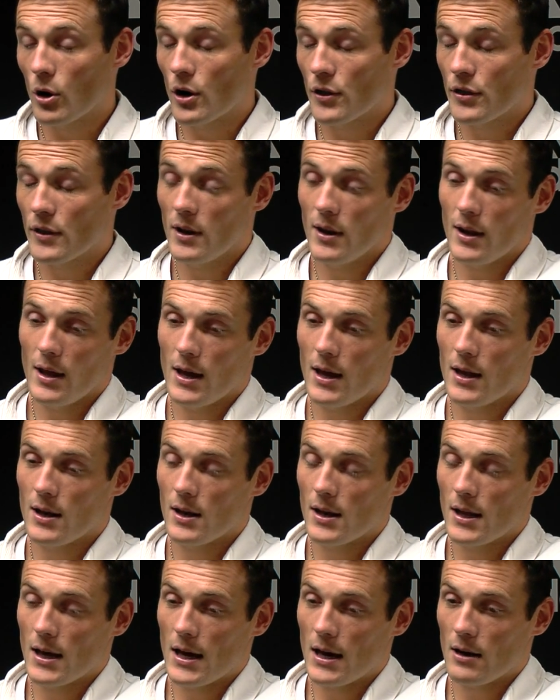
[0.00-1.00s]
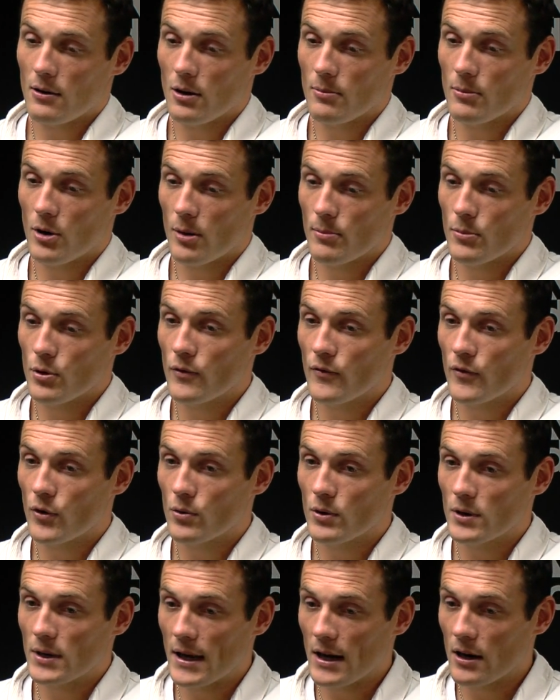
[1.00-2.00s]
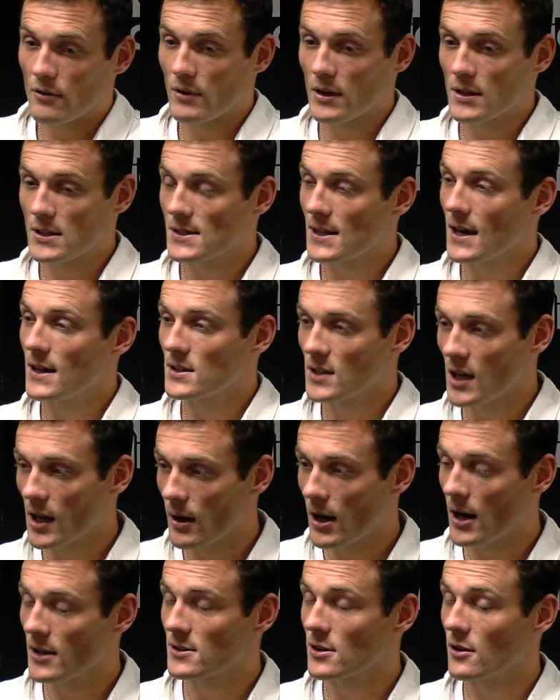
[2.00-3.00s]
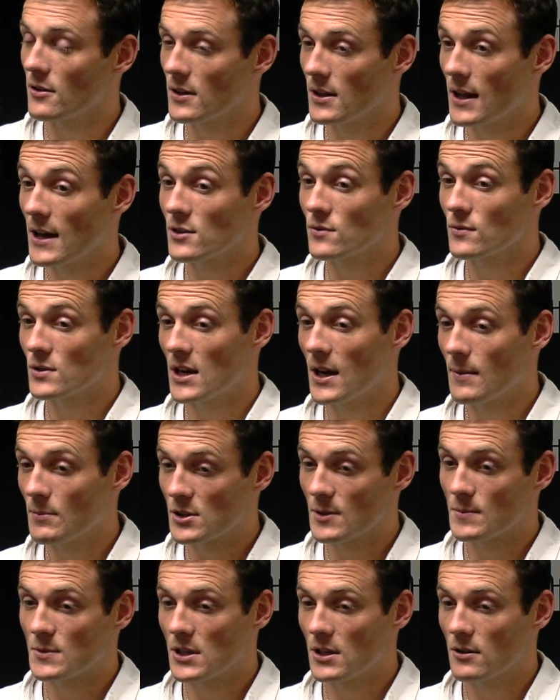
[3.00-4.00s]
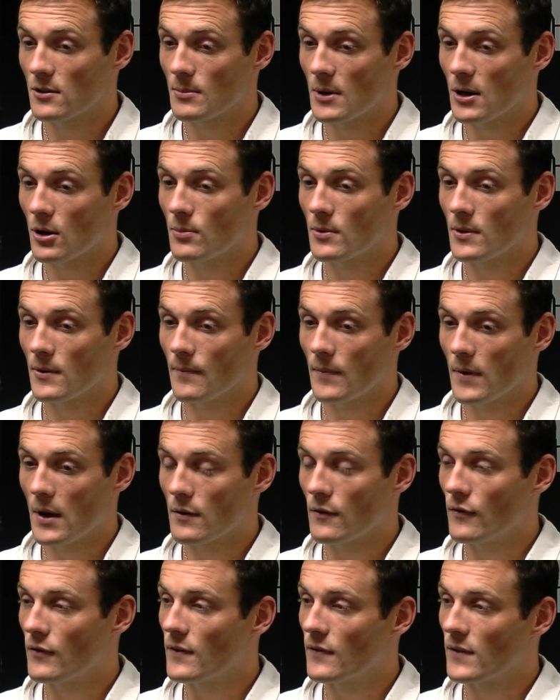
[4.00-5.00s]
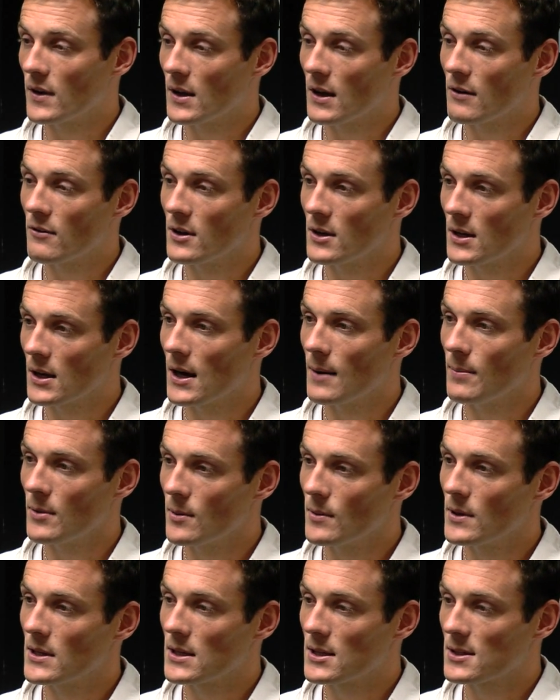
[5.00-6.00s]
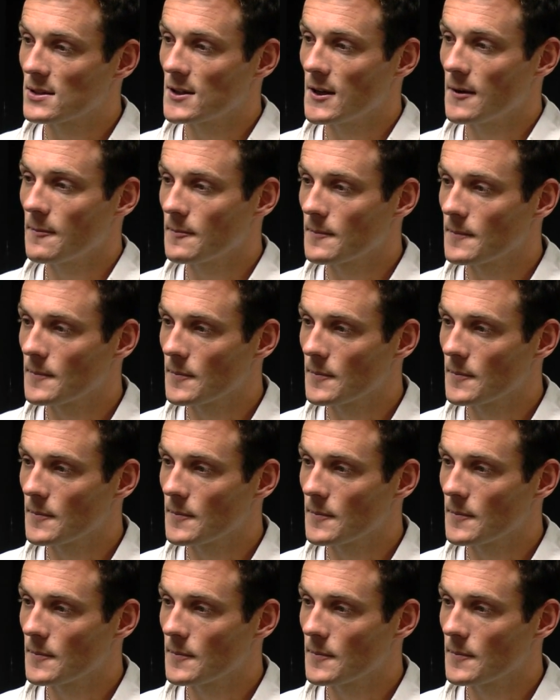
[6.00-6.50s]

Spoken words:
worth it, and I'll move forward now and run the National Championships here in Melbourne over 1500 in a couple of weeks.